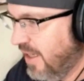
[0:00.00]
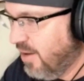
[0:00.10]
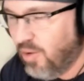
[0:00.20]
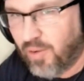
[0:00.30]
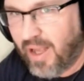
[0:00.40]
a
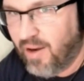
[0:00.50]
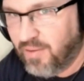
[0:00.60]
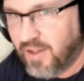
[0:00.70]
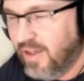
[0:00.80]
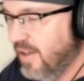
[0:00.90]
whole
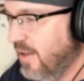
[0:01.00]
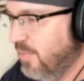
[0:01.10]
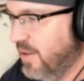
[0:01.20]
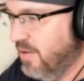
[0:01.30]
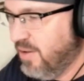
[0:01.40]
count,
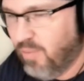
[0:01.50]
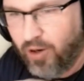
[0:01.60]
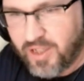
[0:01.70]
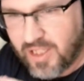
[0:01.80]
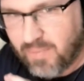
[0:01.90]
but it
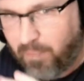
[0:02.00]
just